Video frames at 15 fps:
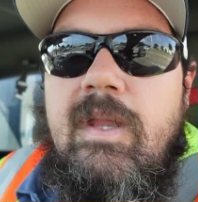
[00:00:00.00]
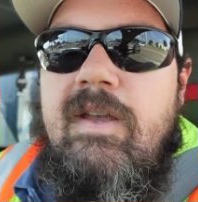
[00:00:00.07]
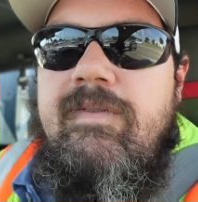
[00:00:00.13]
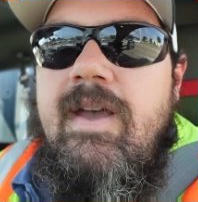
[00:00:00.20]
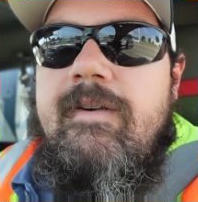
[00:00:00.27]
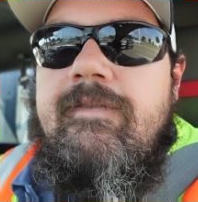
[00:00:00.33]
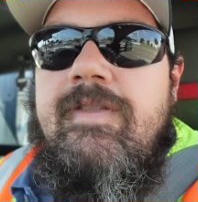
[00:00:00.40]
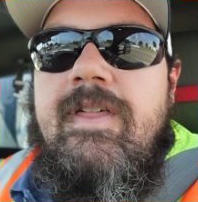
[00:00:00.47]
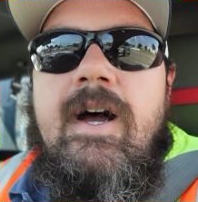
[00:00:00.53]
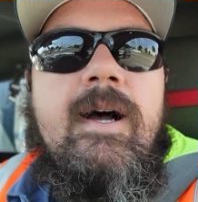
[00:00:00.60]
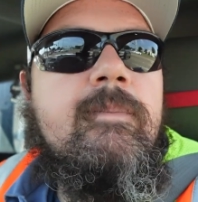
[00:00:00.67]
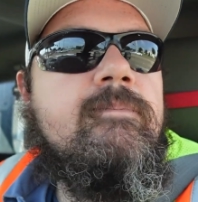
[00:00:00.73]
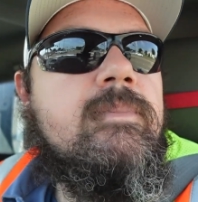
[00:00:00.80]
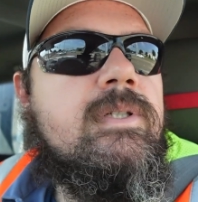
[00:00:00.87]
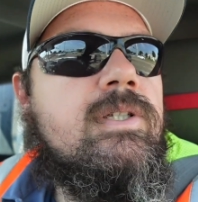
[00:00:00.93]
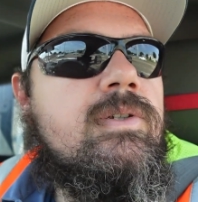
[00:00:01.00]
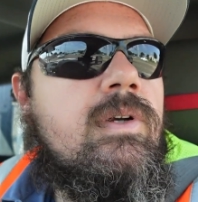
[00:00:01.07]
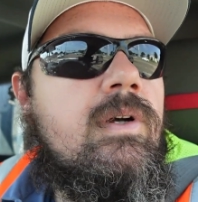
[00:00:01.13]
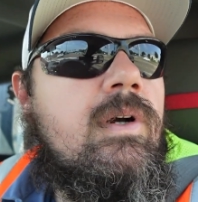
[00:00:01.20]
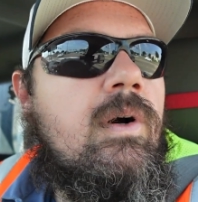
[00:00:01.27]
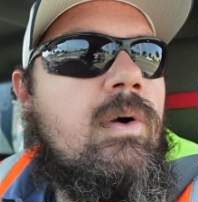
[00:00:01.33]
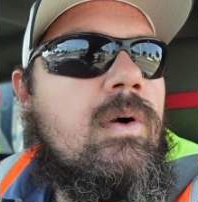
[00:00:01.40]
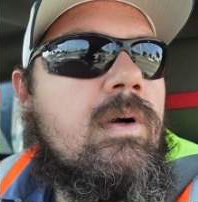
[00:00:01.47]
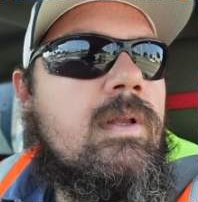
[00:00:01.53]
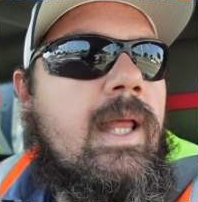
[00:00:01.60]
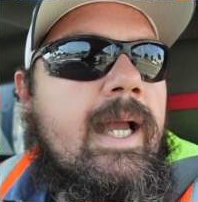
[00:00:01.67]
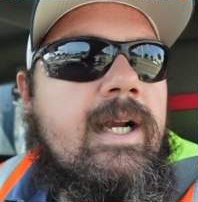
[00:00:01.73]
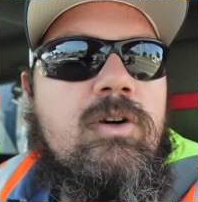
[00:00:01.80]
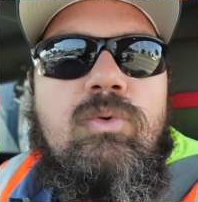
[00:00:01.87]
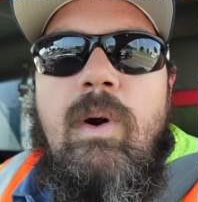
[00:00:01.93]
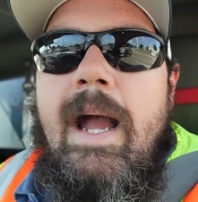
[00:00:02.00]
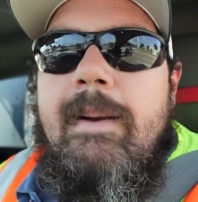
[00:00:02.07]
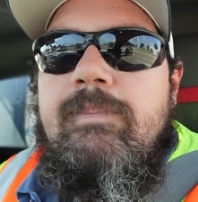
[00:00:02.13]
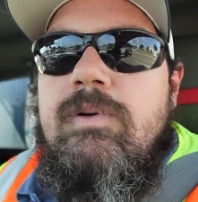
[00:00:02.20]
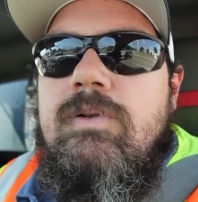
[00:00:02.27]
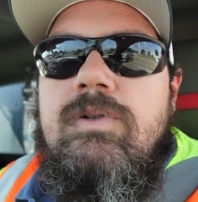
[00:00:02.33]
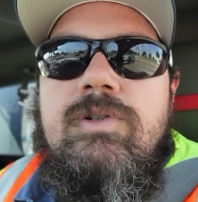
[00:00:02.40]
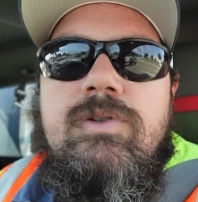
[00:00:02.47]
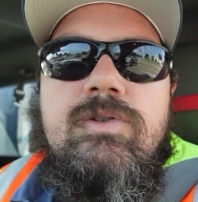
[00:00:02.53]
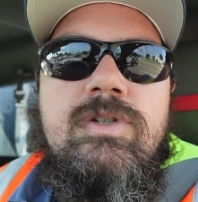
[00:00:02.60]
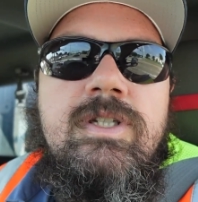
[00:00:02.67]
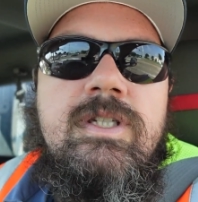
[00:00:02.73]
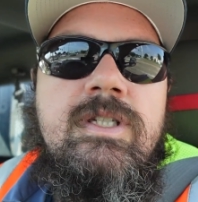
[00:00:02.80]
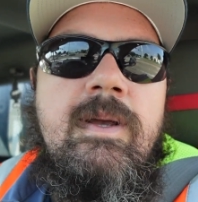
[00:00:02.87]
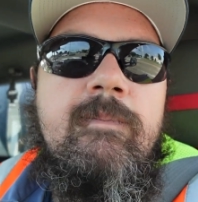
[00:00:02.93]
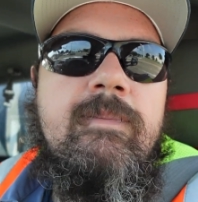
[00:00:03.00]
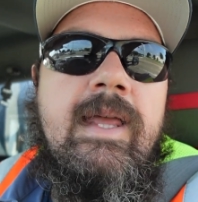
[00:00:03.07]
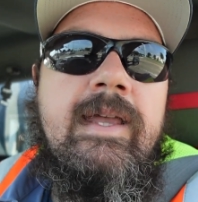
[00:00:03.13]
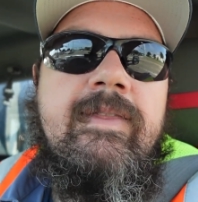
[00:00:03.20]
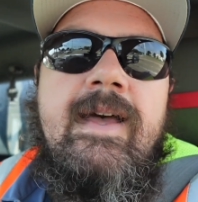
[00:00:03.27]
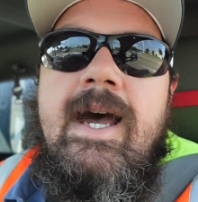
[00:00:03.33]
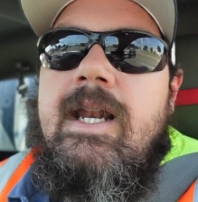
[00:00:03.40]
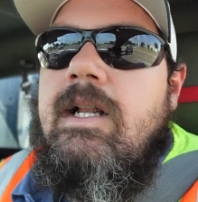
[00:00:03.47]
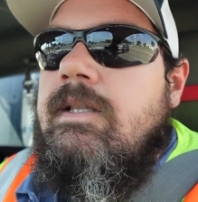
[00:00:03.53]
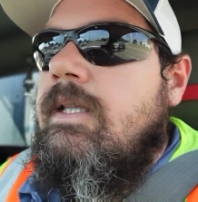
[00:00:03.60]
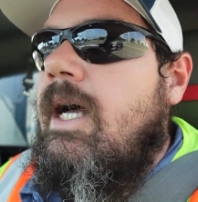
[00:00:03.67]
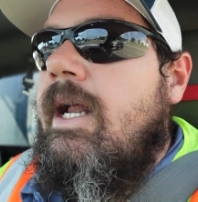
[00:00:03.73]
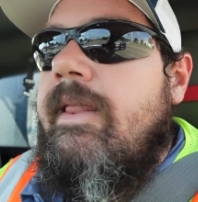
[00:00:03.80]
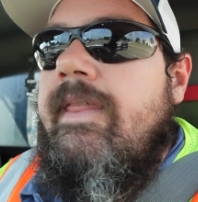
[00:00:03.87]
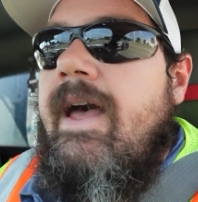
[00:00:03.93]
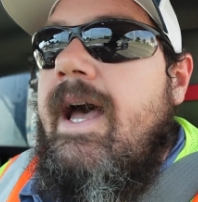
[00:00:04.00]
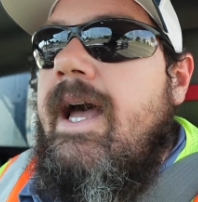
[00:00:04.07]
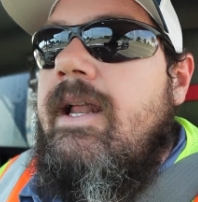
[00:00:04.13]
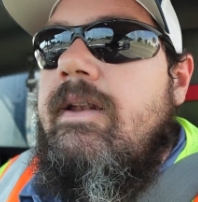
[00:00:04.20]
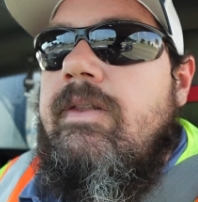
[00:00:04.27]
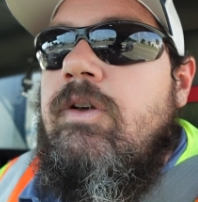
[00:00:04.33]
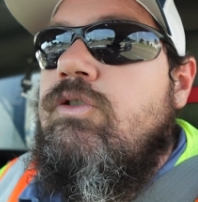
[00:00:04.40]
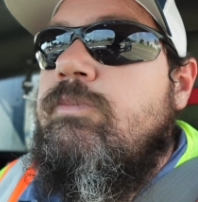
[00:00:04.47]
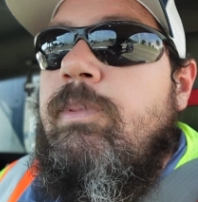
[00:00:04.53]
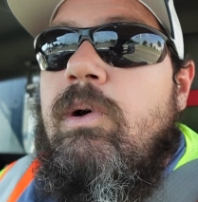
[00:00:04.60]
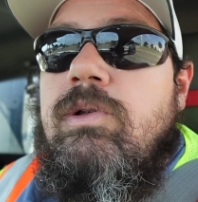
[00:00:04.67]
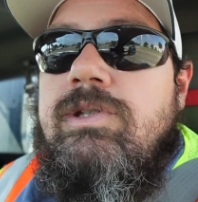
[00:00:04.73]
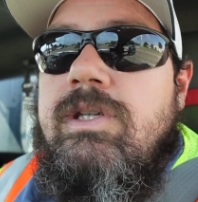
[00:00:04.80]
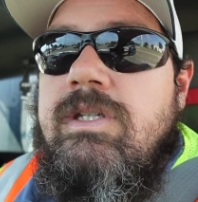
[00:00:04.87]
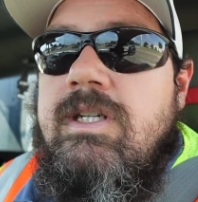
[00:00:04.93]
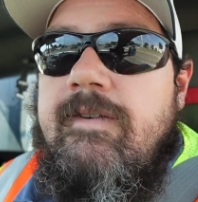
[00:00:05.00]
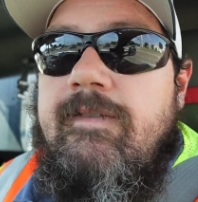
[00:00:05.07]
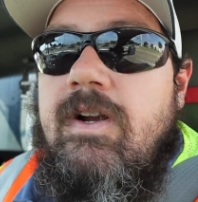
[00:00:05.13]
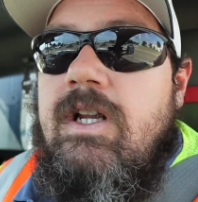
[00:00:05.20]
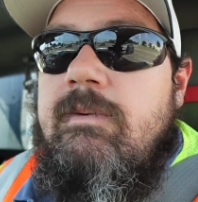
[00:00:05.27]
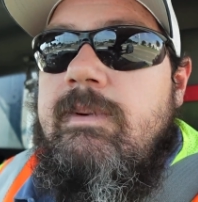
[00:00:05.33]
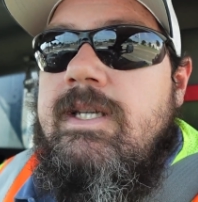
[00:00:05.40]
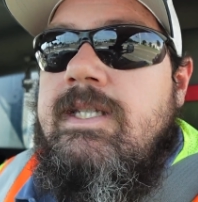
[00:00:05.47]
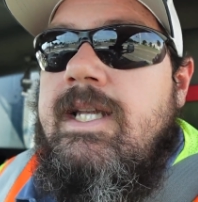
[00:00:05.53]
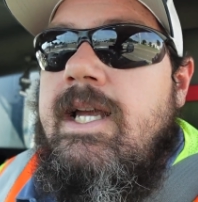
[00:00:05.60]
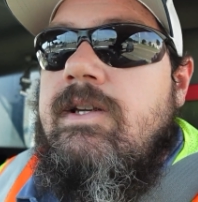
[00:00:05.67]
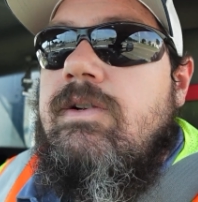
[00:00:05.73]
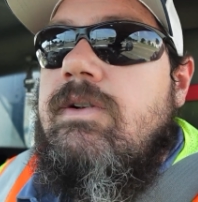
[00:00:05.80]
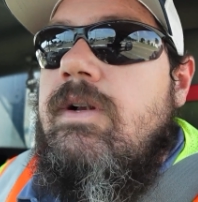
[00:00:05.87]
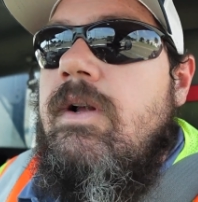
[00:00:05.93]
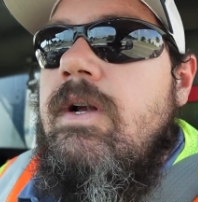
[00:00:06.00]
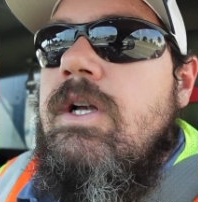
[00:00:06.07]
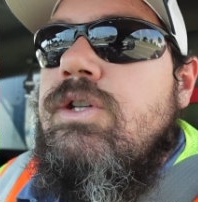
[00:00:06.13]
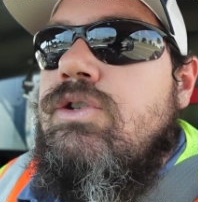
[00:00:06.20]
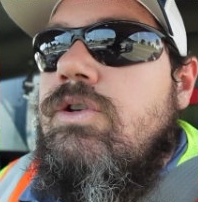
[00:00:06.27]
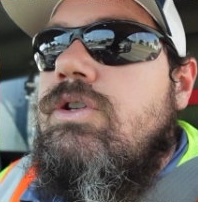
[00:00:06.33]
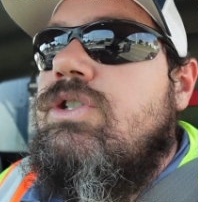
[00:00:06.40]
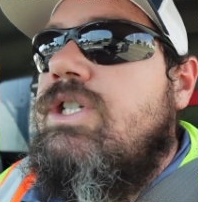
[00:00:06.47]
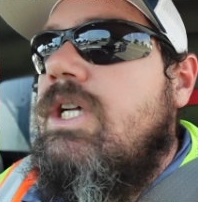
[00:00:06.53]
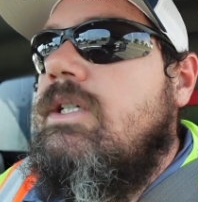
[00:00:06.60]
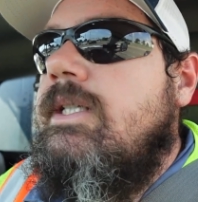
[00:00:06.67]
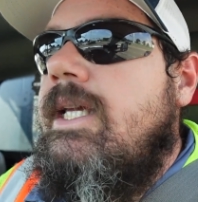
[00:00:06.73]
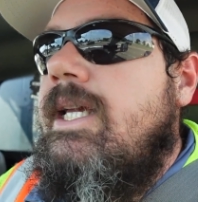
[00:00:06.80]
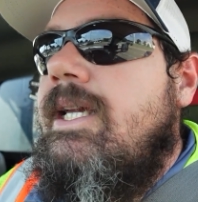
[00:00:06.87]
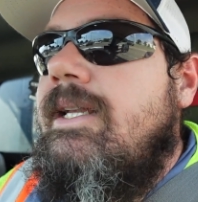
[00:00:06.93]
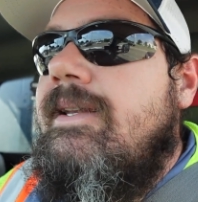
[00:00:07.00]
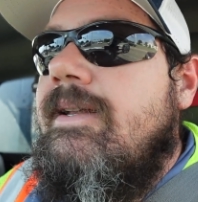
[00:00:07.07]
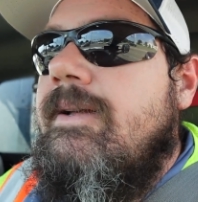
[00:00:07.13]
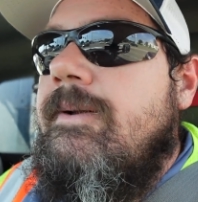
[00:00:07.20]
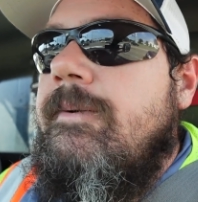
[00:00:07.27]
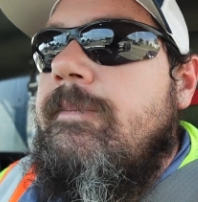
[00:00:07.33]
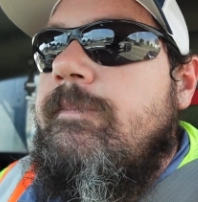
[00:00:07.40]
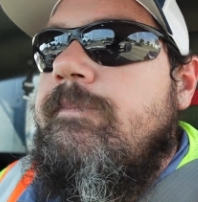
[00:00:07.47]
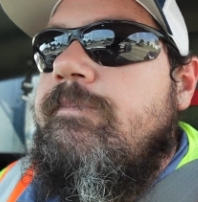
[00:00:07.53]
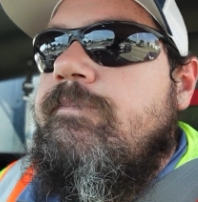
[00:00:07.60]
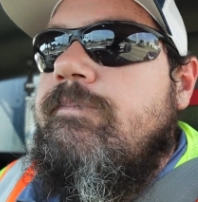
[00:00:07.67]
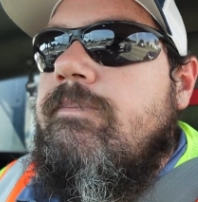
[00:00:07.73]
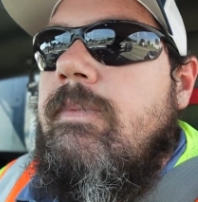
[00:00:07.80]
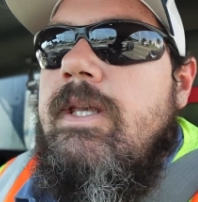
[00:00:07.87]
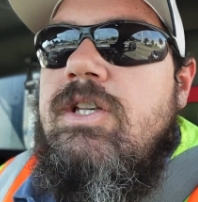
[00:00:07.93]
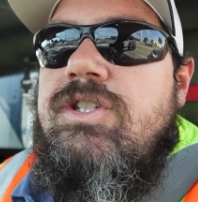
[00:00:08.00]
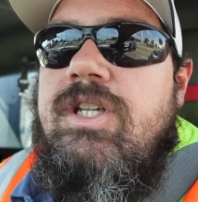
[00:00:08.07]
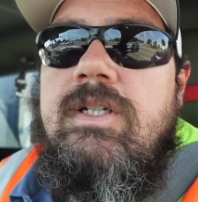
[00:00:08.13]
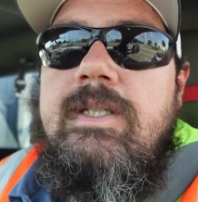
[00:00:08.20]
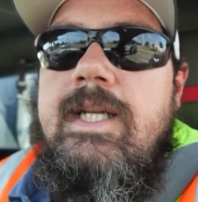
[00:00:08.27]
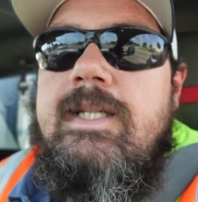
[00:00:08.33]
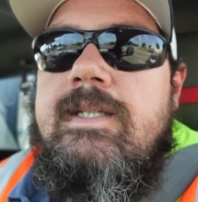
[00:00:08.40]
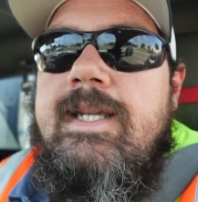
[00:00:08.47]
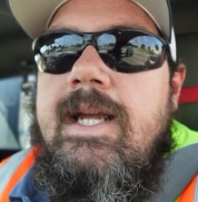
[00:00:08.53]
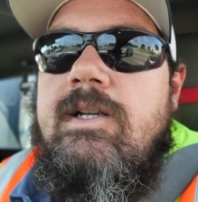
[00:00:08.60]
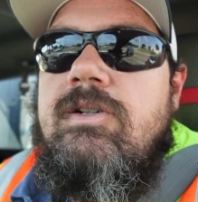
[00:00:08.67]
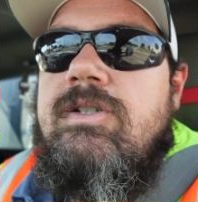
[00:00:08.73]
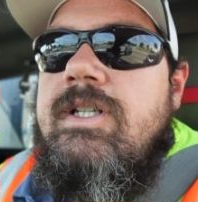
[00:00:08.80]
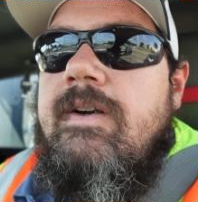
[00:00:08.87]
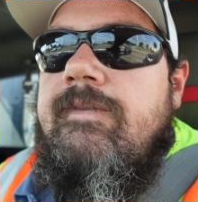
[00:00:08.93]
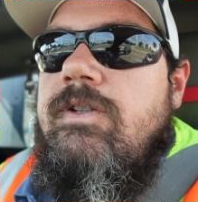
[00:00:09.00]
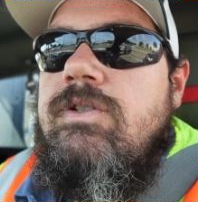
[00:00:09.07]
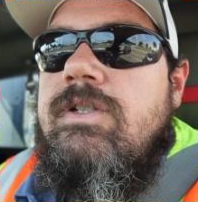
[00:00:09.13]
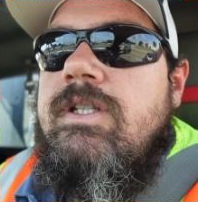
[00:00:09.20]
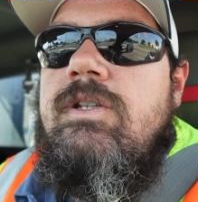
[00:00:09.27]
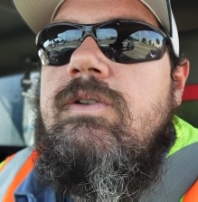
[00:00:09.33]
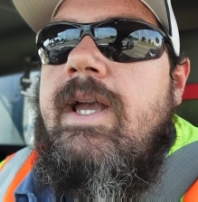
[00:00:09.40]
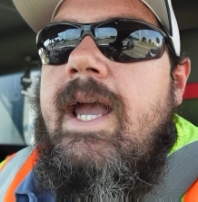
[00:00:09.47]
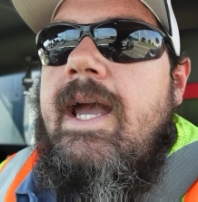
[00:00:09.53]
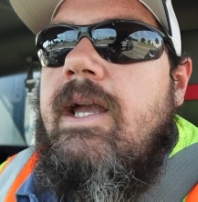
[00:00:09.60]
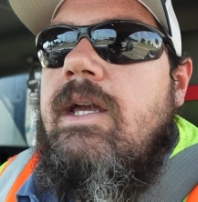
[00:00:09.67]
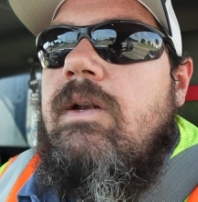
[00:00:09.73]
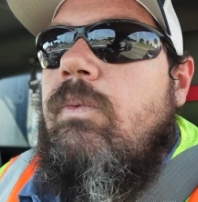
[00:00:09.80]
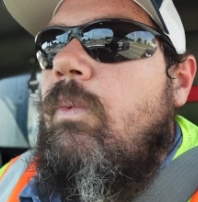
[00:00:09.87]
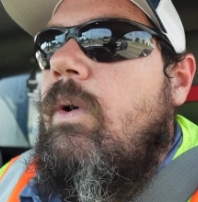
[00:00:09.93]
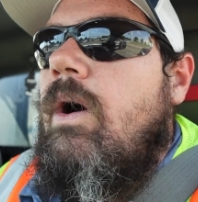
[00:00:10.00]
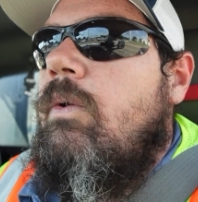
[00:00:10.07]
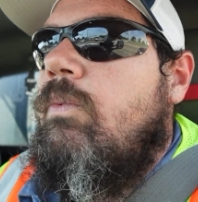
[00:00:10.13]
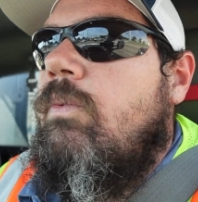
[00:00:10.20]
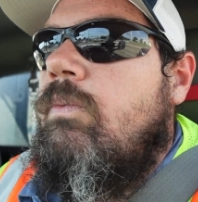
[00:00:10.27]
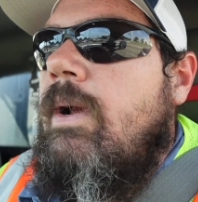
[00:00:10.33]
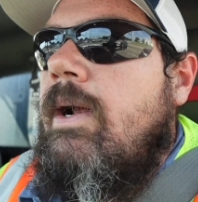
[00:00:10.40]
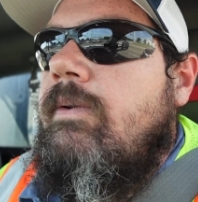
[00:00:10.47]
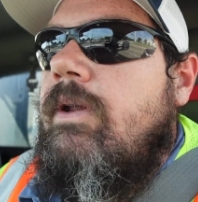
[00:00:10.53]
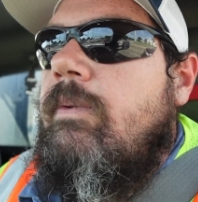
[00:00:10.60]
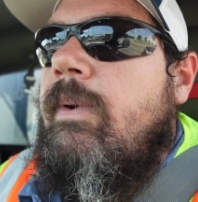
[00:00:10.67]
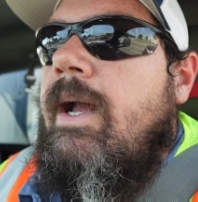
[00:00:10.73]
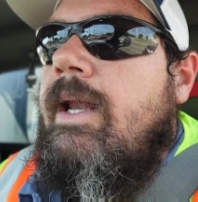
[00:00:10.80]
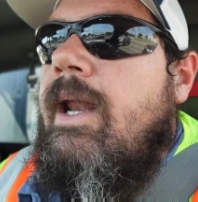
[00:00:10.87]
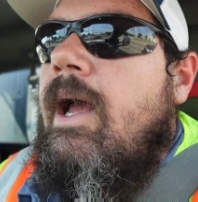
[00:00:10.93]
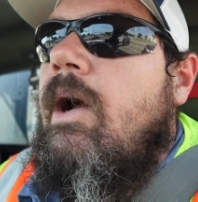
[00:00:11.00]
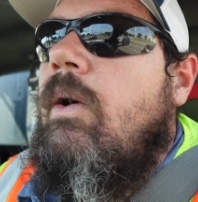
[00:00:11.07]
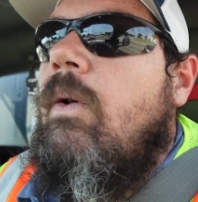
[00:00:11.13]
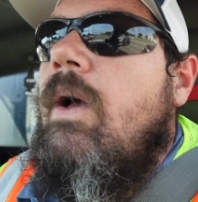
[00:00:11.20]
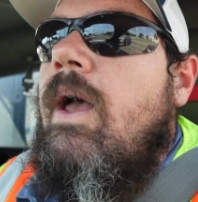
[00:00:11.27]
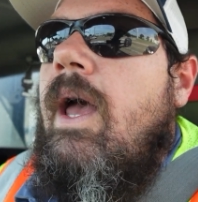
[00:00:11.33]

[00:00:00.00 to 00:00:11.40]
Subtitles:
If you have thumbs or like grapples or something like that, a lot of those bolts and stuff are going to be standard. So you still need you still need standard stuff. You can't get around it right now.